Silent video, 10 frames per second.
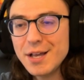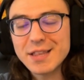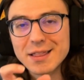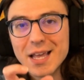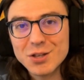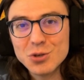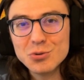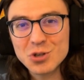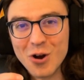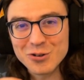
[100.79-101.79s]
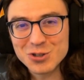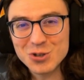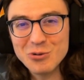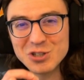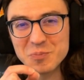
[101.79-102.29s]
that they use are
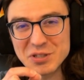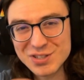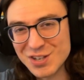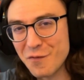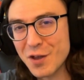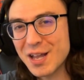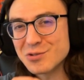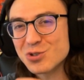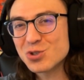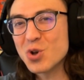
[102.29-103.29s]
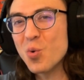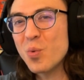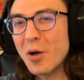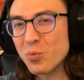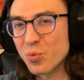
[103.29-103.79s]
so specific and so
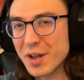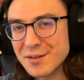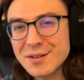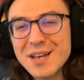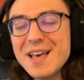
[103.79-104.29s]
well written.